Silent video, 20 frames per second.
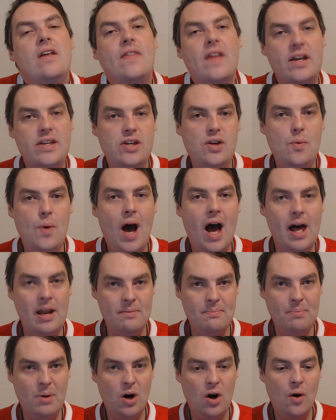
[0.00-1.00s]
you
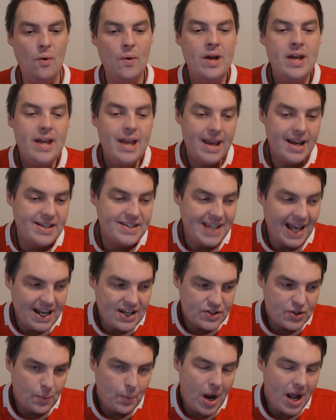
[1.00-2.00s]
handball. It takes
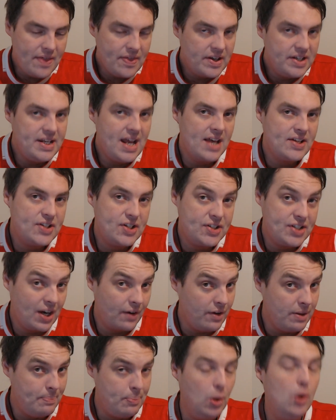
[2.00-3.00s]
away the necessary
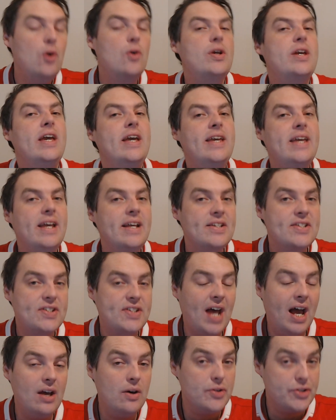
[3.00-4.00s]
poor kicking
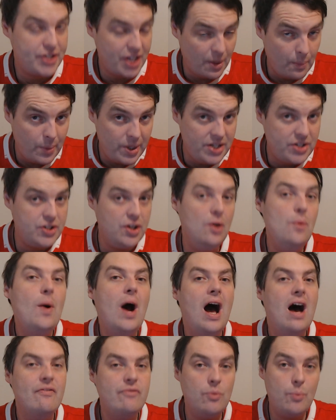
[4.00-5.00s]
styles that we do
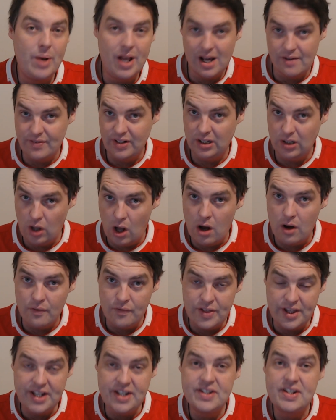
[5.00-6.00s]
have, and we have a lot of
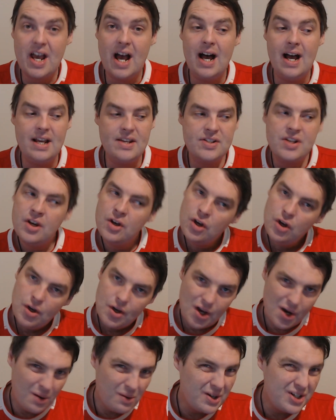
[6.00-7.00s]
these guys
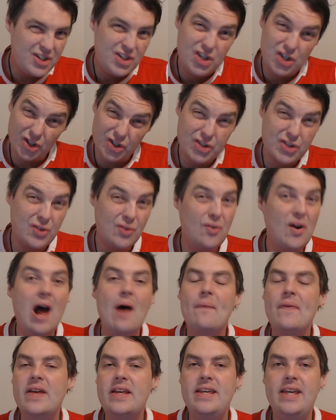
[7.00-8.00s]
who are just around
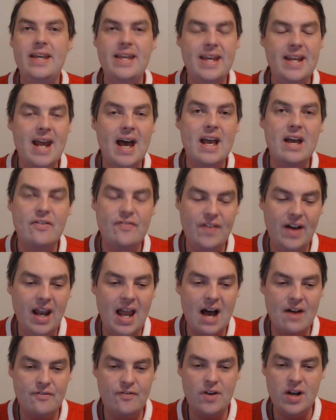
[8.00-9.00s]
the kicking AFL
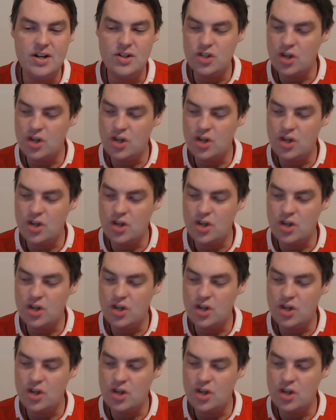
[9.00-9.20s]
average.